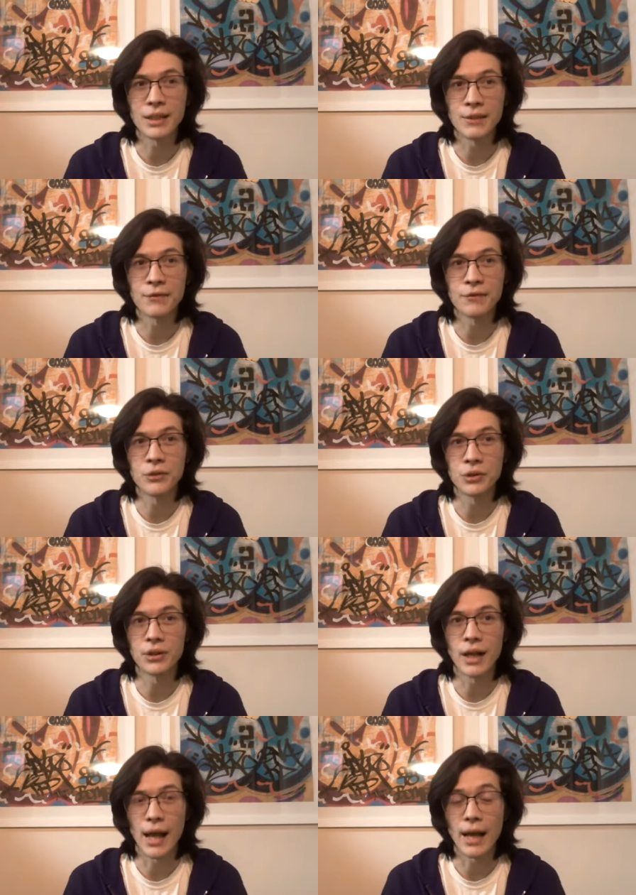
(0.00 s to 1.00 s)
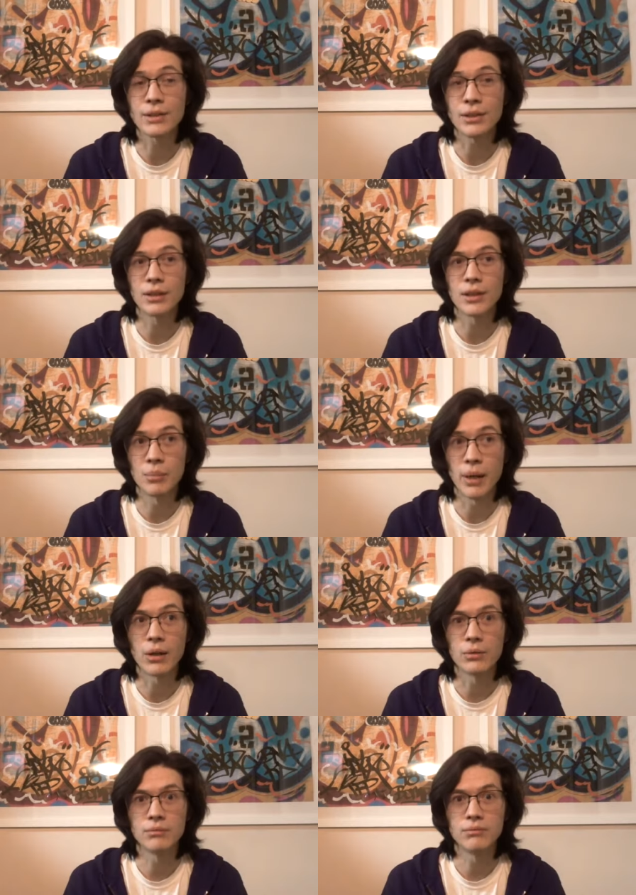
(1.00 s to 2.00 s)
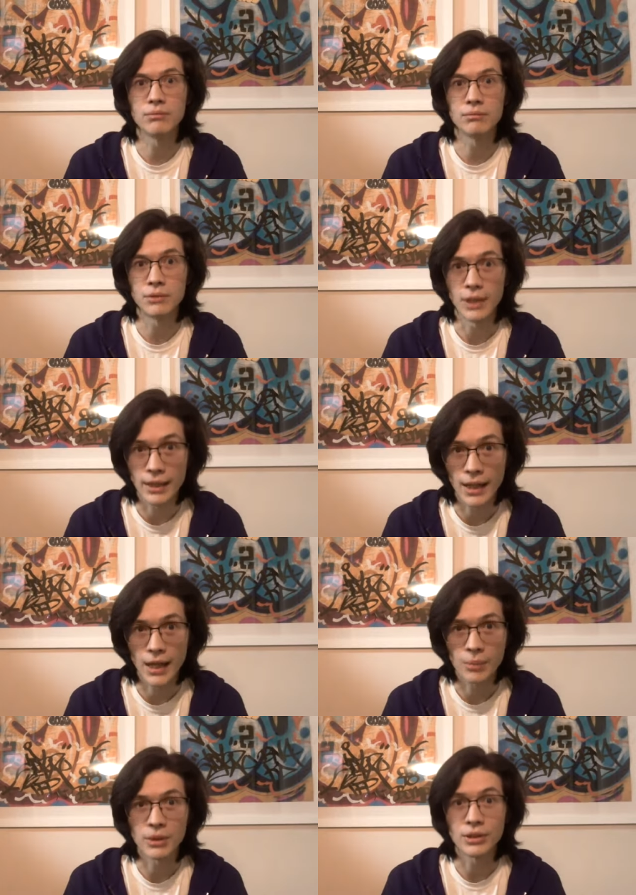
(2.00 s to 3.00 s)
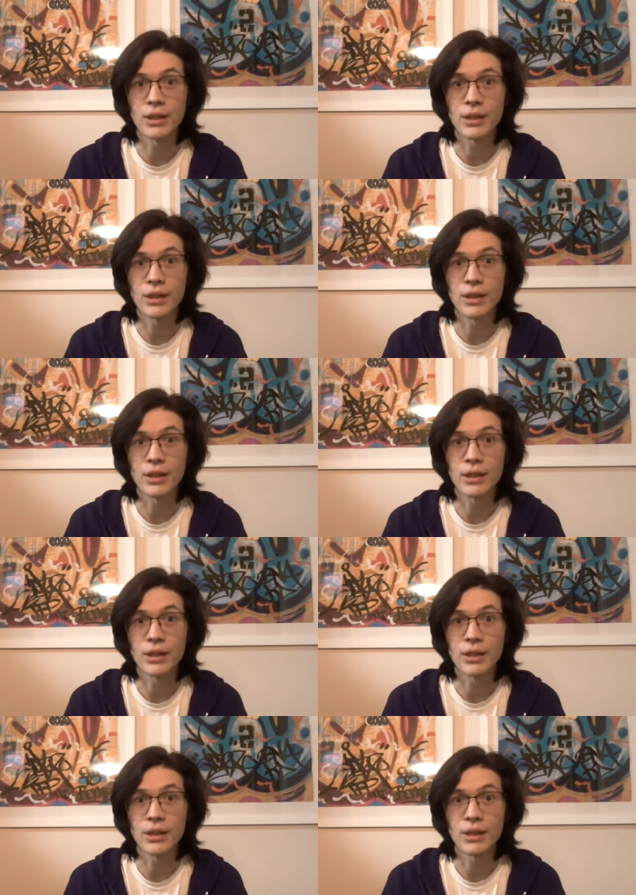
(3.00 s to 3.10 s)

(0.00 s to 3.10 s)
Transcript: if you're asking about dichotomies.